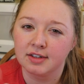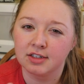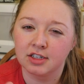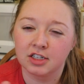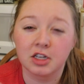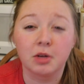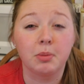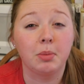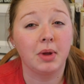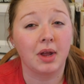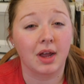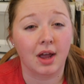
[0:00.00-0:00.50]

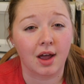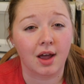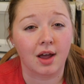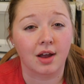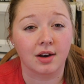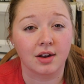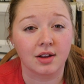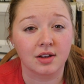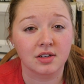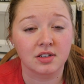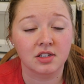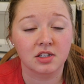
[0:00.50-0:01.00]
to be
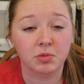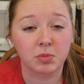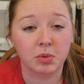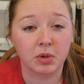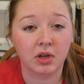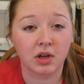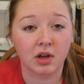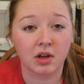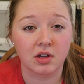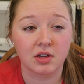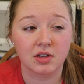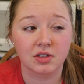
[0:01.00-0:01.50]
honest,
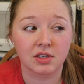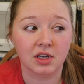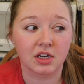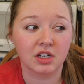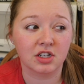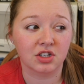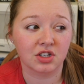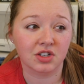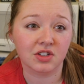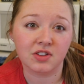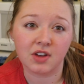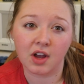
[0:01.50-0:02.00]
because I
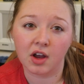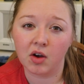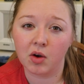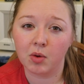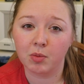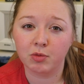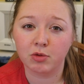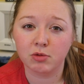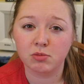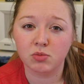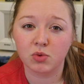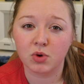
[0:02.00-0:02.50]
just got
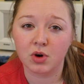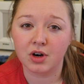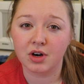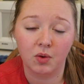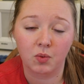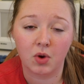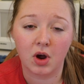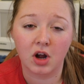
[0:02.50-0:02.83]
home from work,